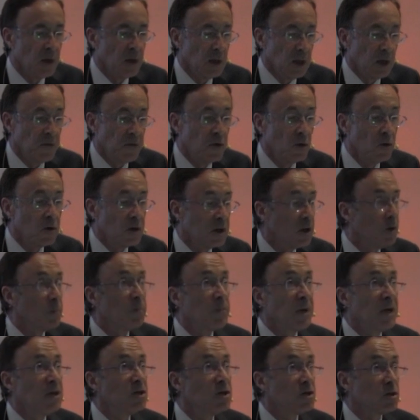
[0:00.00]
If you look at
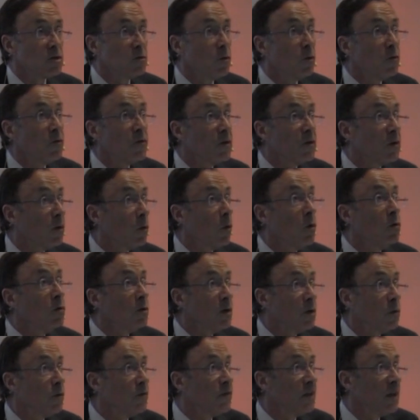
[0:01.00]
patients
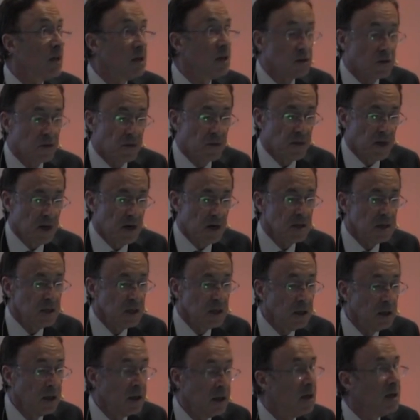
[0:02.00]
only over the age of 30,
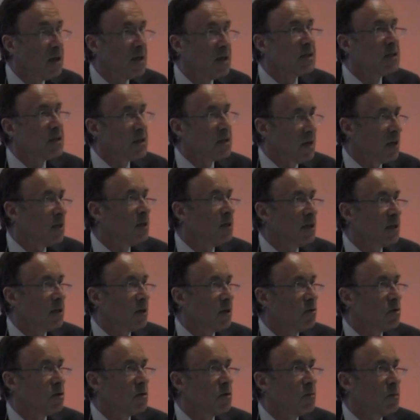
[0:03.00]
it's
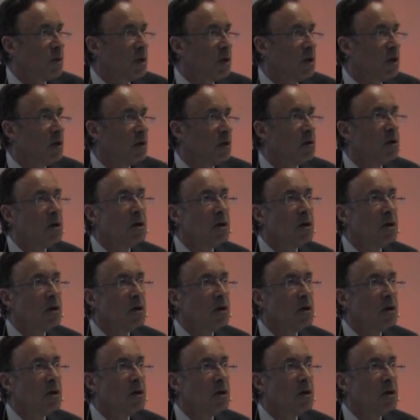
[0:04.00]
30,000 per year.